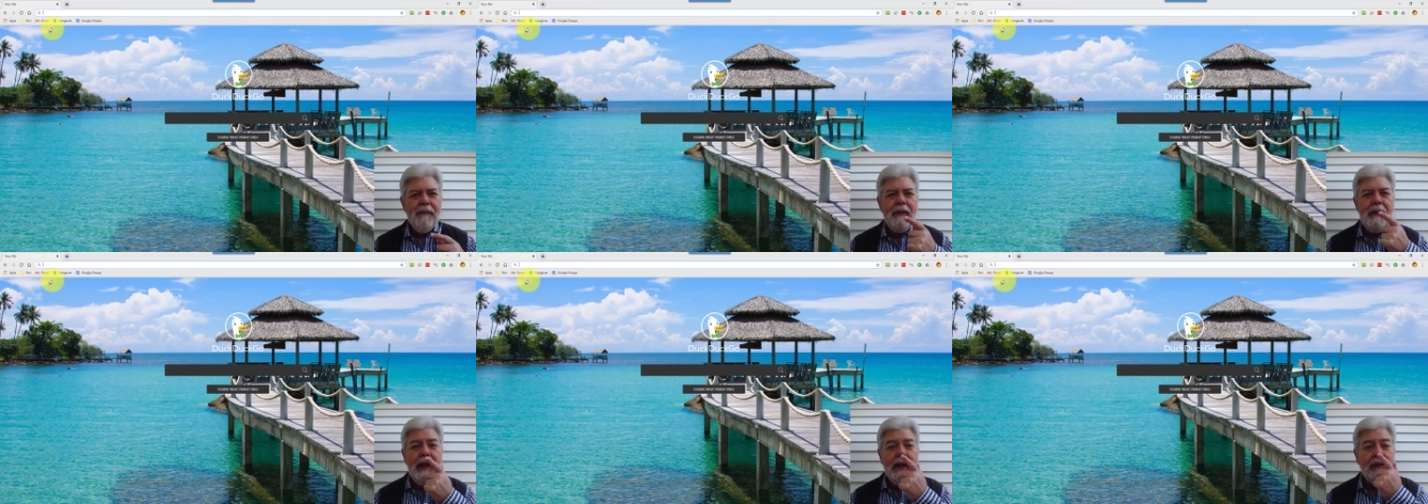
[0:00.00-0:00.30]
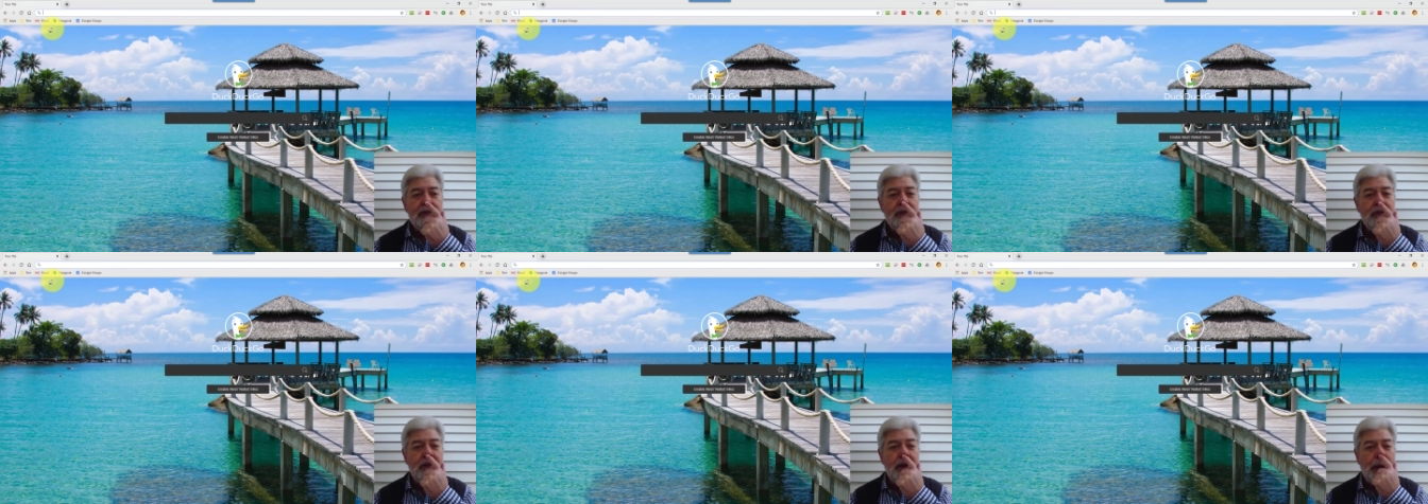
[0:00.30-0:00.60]
The
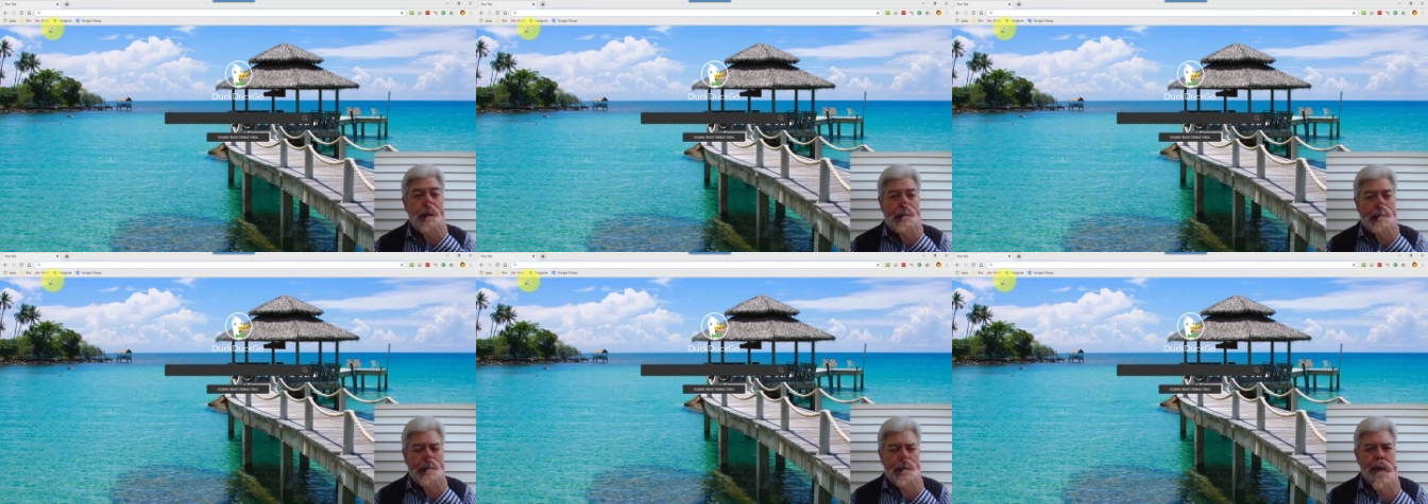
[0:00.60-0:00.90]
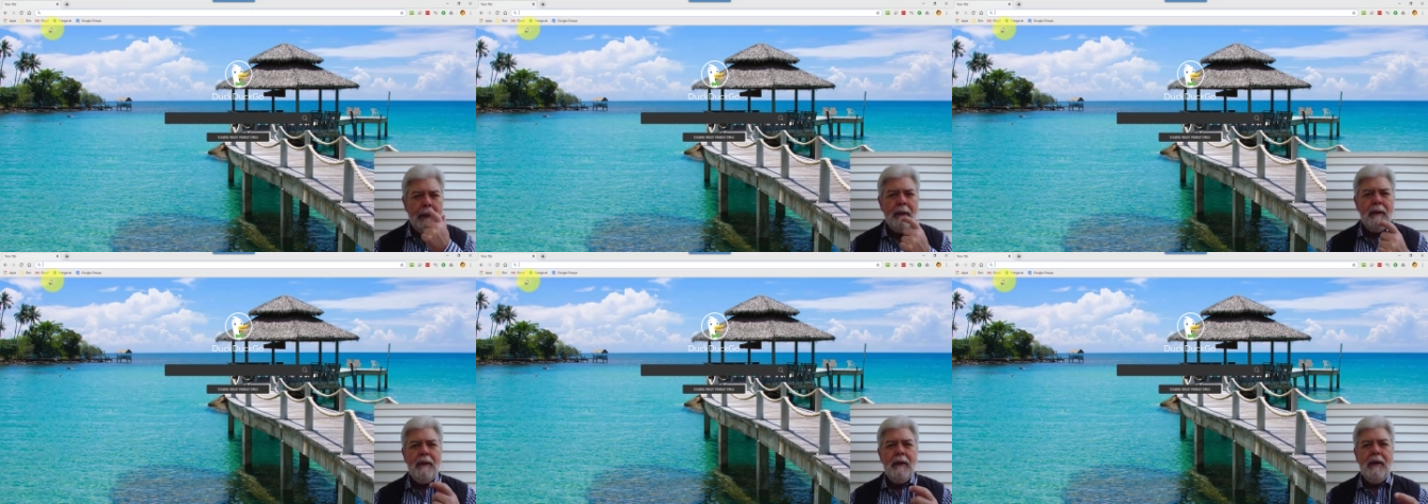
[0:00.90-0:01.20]
next thing,
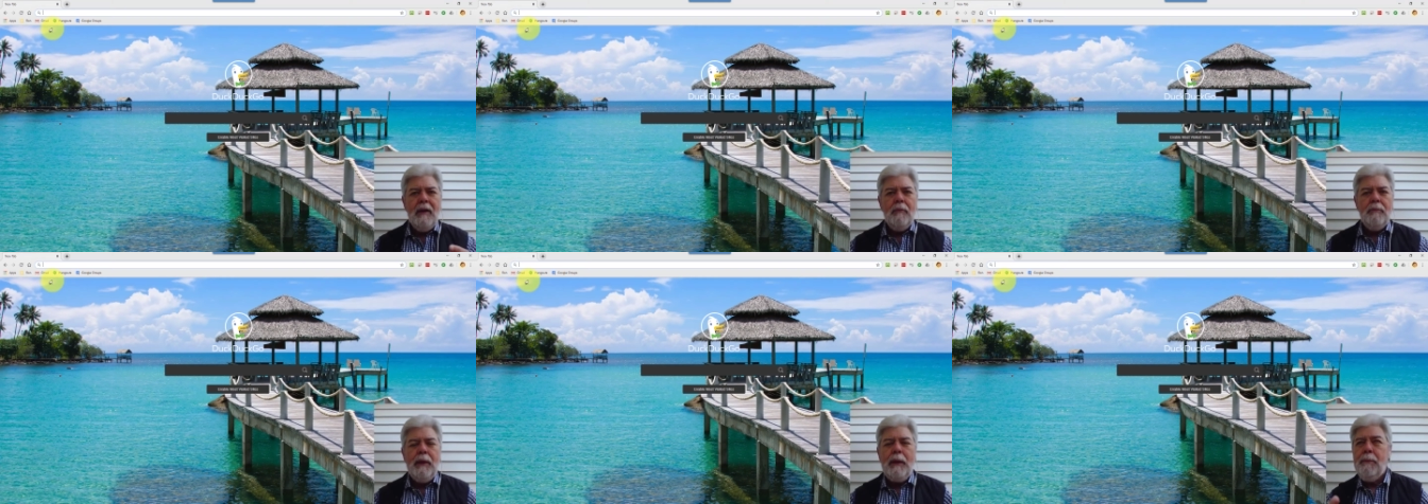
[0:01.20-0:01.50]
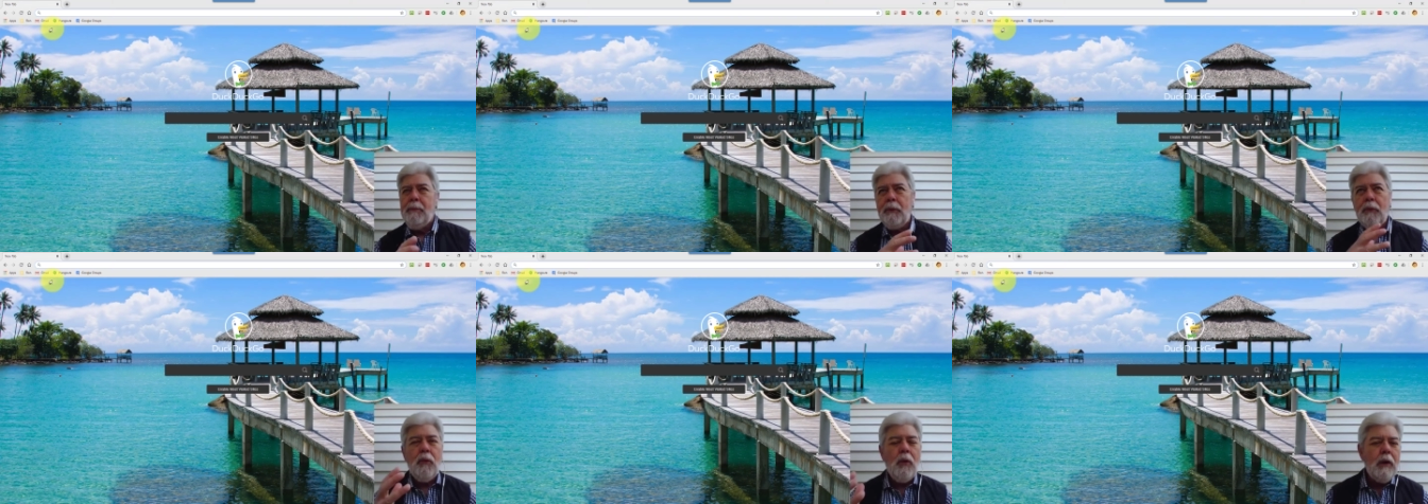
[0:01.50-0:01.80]

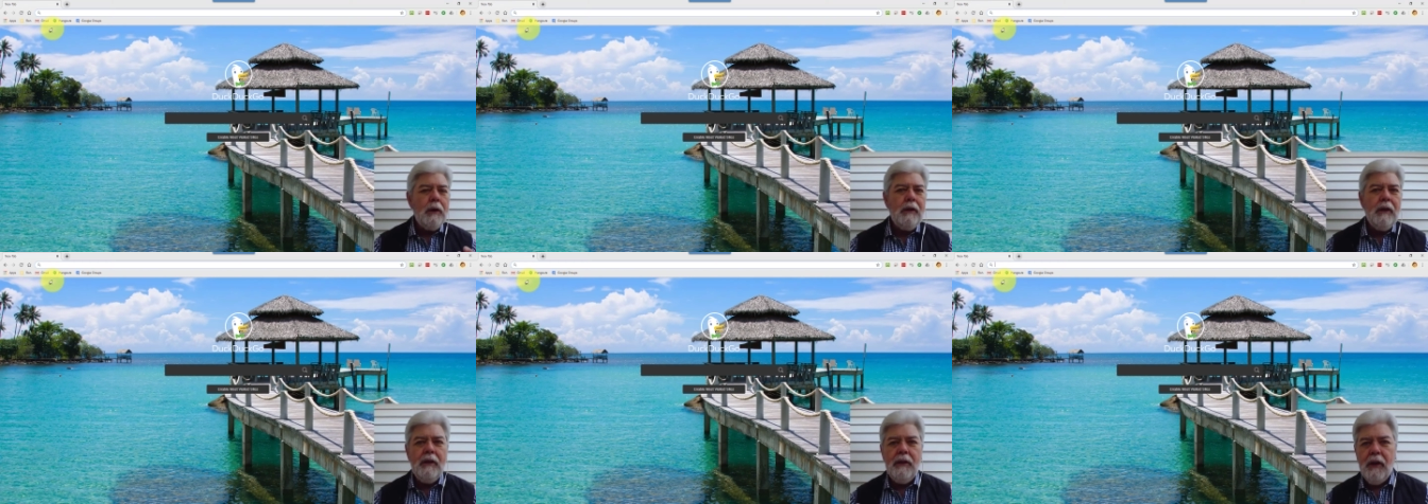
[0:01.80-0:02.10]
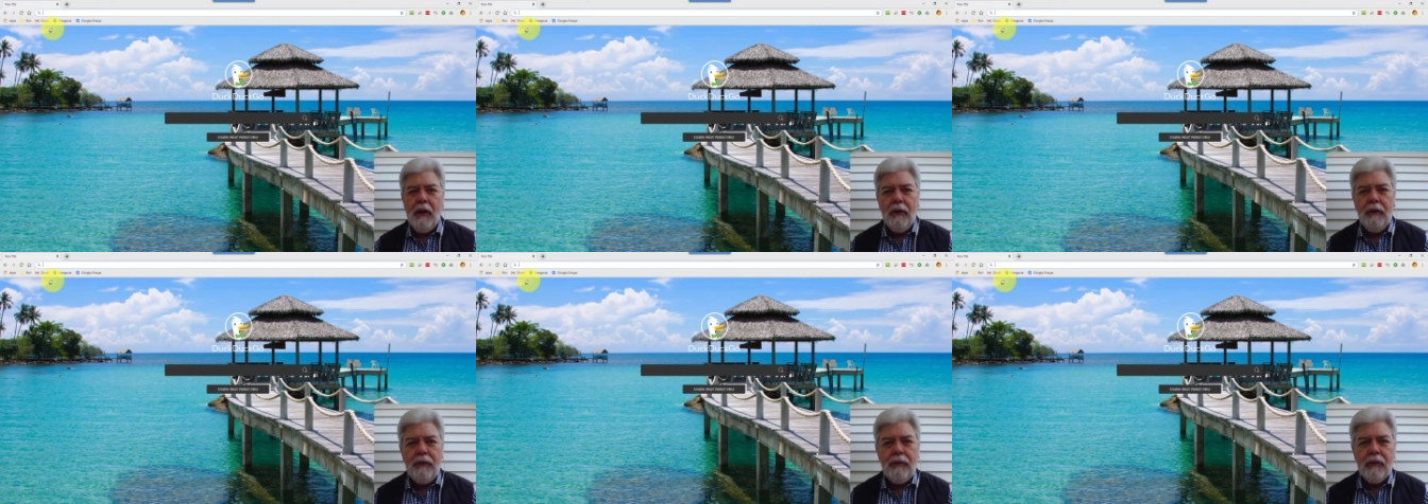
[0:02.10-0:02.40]
people want to know,